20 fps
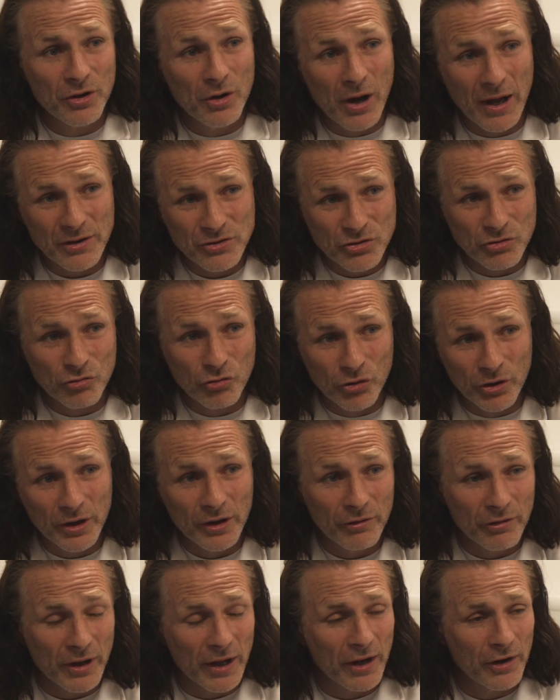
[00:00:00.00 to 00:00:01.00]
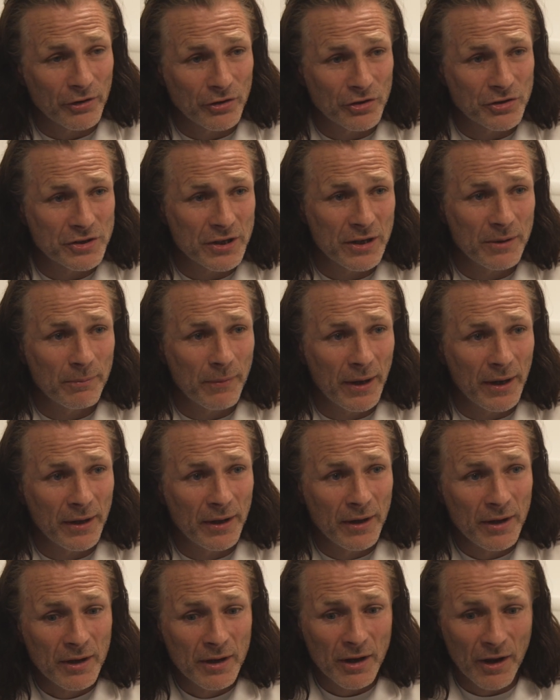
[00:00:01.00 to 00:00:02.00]
You had to really rely on your
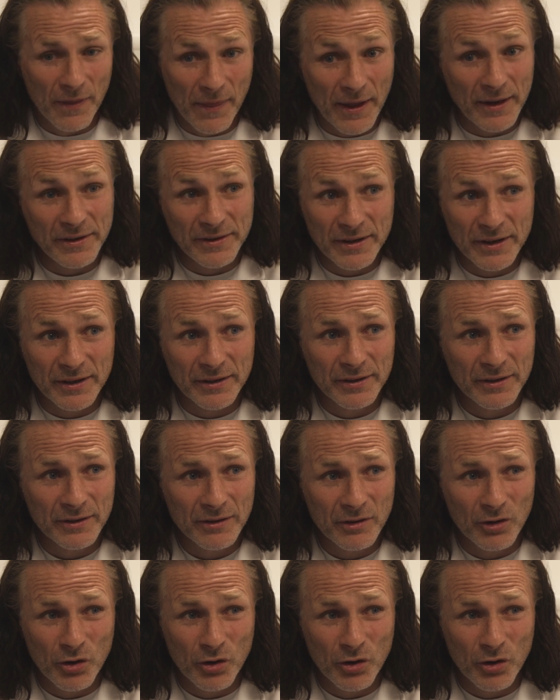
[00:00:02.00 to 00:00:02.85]
teammate. And they did.